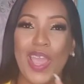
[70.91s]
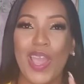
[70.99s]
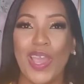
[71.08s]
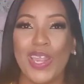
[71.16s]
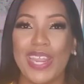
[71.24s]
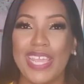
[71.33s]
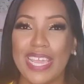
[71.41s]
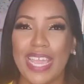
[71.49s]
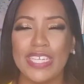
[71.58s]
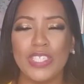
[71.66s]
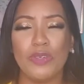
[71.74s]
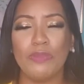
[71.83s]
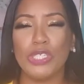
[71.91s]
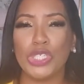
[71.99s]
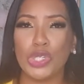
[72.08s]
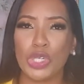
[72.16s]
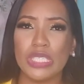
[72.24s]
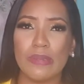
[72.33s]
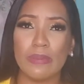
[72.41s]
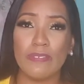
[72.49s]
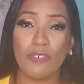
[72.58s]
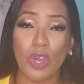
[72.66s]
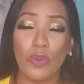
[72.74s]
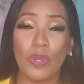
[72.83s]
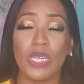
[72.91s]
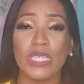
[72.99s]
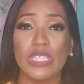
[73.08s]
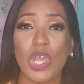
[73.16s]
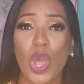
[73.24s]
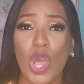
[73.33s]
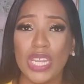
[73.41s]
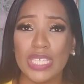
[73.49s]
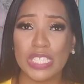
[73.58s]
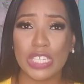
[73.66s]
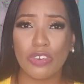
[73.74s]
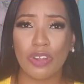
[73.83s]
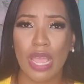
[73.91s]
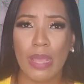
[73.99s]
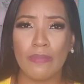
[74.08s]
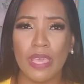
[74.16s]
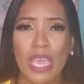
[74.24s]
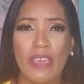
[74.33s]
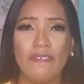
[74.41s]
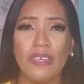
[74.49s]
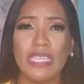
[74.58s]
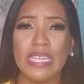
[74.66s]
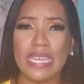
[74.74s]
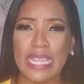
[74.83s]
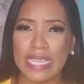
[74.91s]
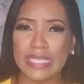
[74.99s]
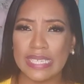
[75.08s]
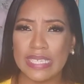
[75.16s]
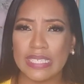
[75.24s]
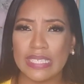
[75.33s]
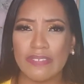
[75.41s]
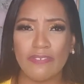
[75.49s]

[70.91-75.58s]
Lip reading: Alright guys, so be sure to be following us on Instagram for the latest,